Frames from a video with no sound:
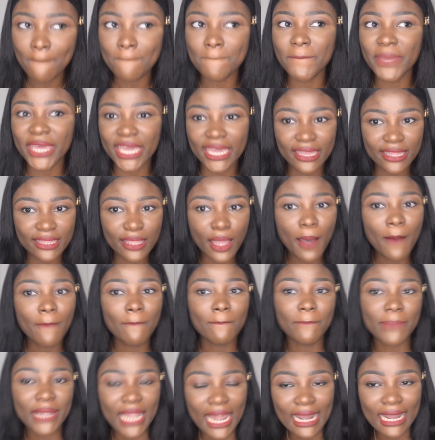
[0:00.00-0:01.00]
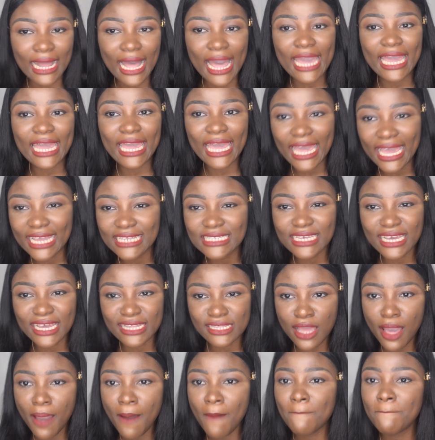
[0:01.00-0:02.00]
being black. I
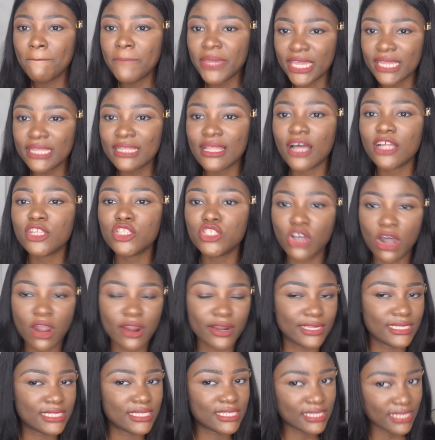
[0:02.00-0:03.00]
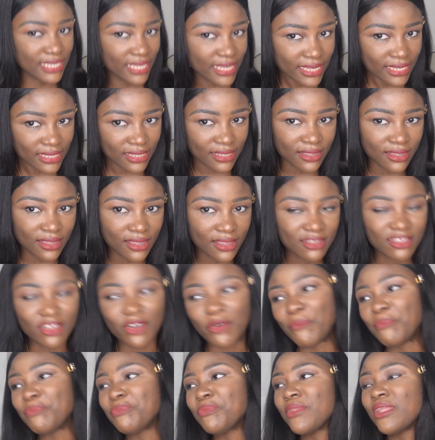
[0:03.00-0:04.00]
hated being dark skinned.
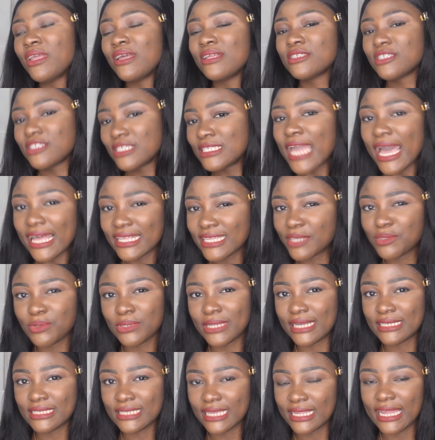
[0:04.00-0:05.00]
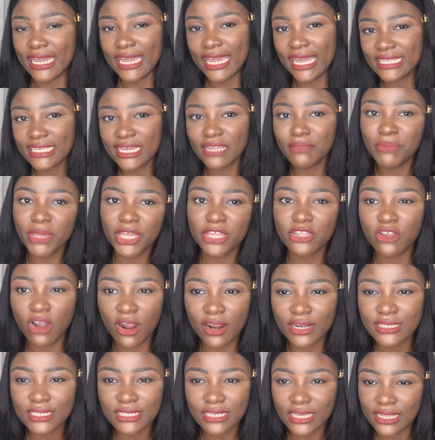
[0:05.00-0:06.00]
No, yeah, that's what I said. I hated being
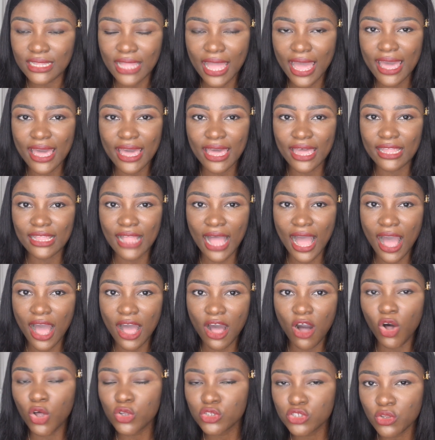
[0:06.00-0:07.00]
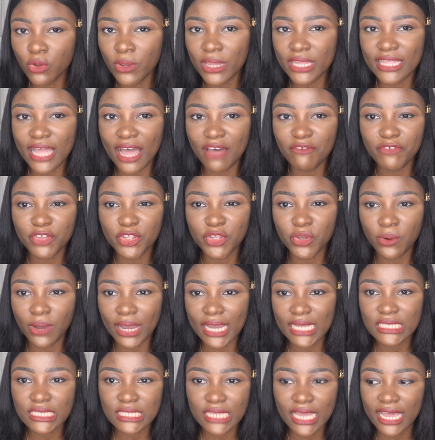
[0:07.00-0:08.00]
dark skinned. And also in that video,
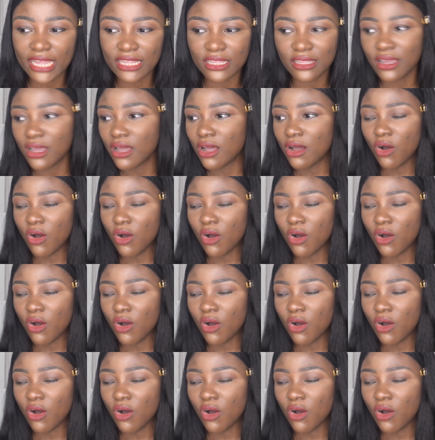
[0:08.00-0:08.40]
I said,